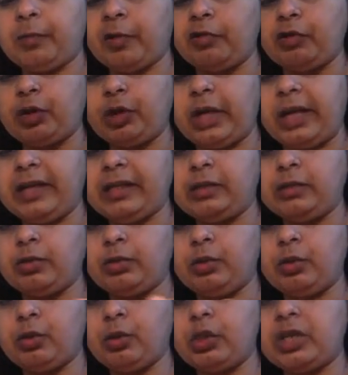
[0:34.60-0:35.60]
would like to
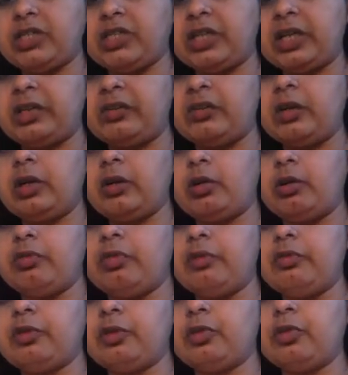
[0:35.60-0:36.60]
know a general
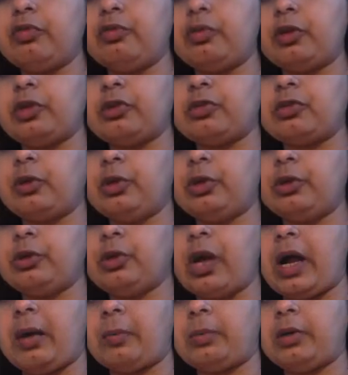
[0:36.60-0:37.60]
overview of what's going
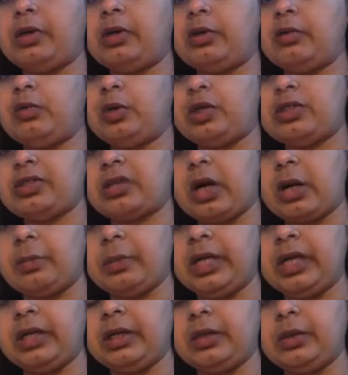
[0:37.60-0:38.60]
to happen or what's
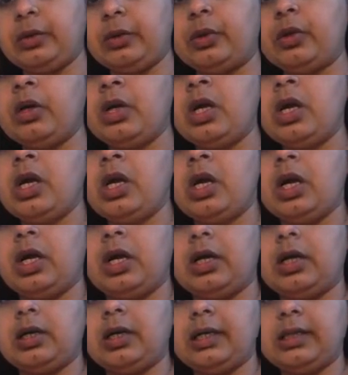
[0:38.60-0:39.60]
coming,
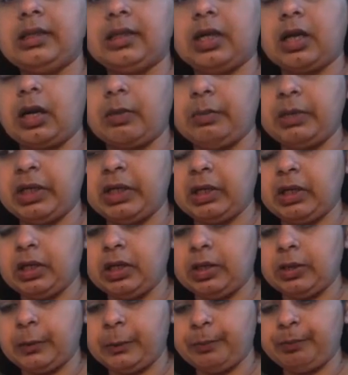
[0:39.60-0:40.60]
in the coming
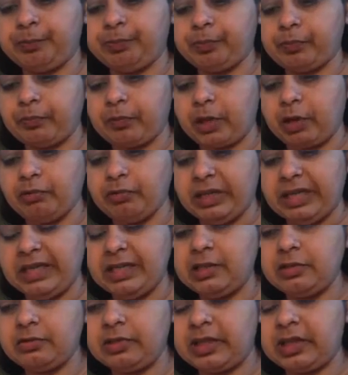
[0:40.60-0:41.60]

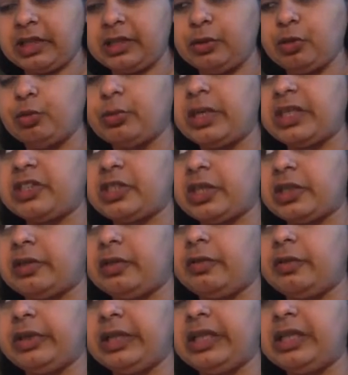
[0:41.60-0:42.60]
weeks when I do my
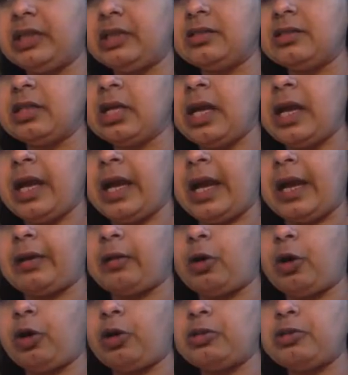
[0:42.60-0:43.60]
general readings.
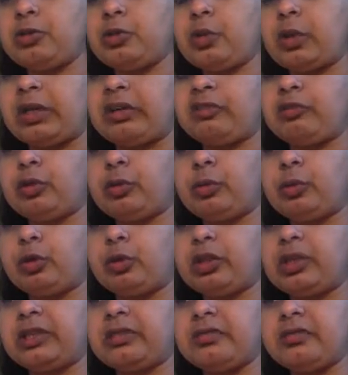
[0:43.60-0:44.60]
And also, one of the
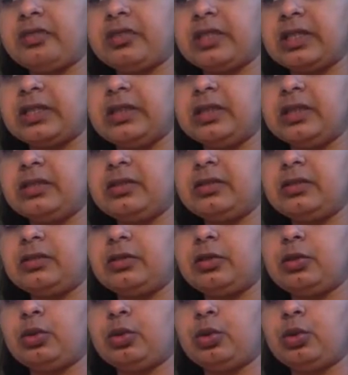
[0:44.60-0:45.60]
motives
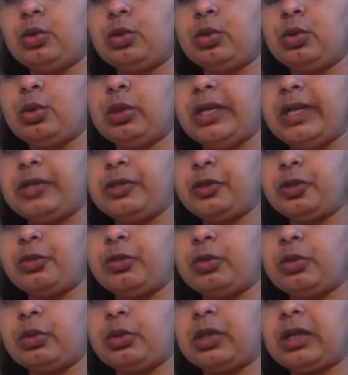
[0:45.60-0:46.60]
is to let you
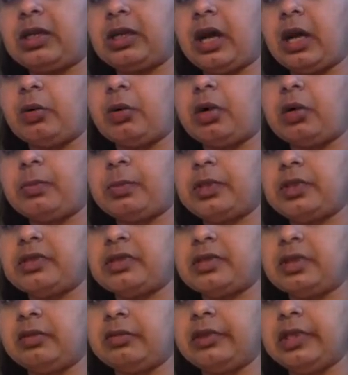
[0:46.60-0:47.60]
know that how a
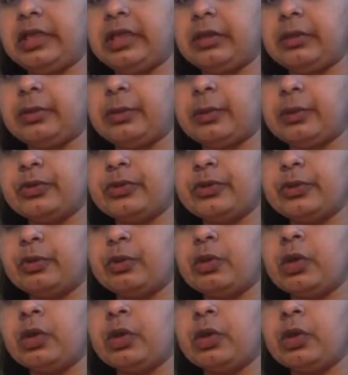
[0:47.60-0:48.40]
personal reading goes.